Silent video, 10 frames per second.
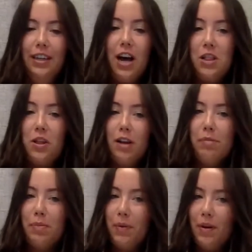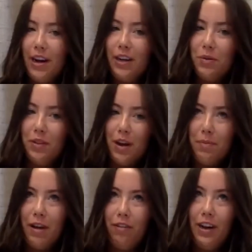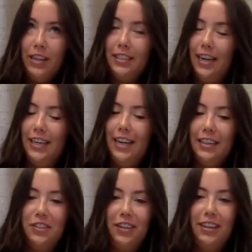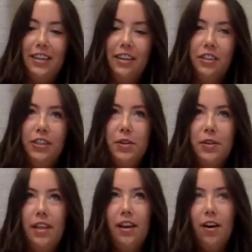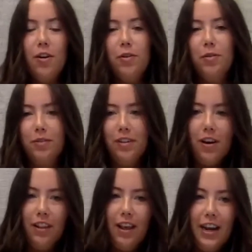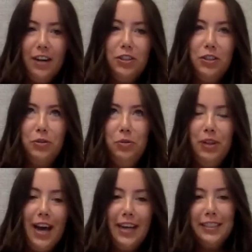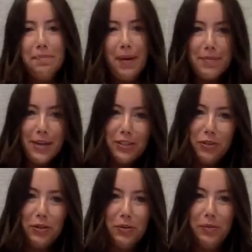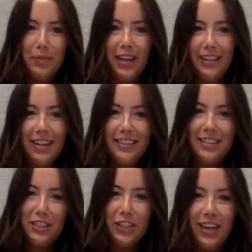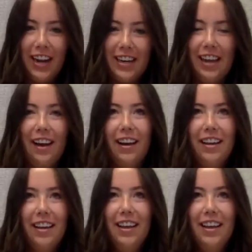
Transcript: a lot of people, I know a lot of my friends, I did it at the start of the year too. You think, oh, online, I'll do class in my bedroom. Like, that's such a good idea.